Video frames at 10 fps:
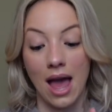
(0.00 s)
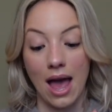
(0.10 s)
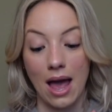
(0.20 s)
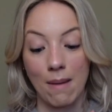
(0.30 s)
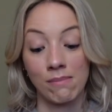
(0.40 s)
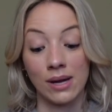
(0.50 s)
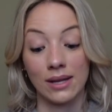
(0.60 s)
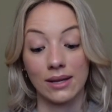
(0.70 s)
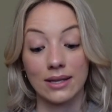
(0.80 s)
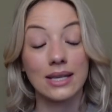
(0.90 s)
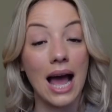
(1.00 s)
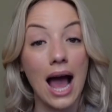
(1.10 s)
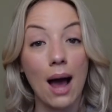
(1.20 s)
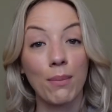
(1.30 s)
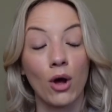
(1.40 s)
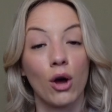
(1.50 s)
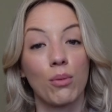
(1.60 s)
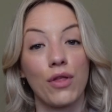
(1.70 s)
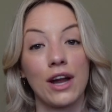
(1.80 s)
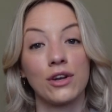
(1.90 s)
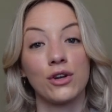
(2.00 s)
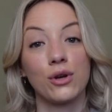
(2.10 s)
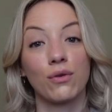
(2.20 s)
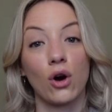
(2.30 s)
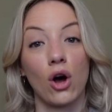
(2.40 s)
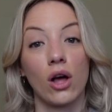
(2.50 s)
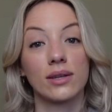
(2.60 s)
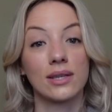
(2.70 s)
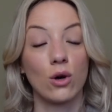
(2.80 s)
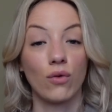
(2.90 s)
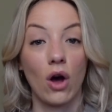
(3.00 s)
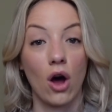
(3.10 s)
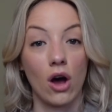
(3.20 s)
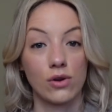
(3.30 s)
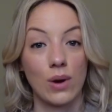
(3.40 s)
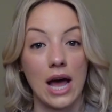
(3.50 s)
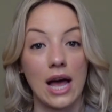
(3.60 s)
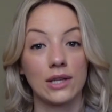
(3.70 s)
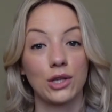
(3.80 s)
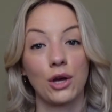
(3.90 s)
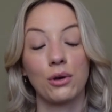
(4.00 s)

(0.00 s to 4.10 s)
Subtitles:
tap, but then you've got silver hardware. So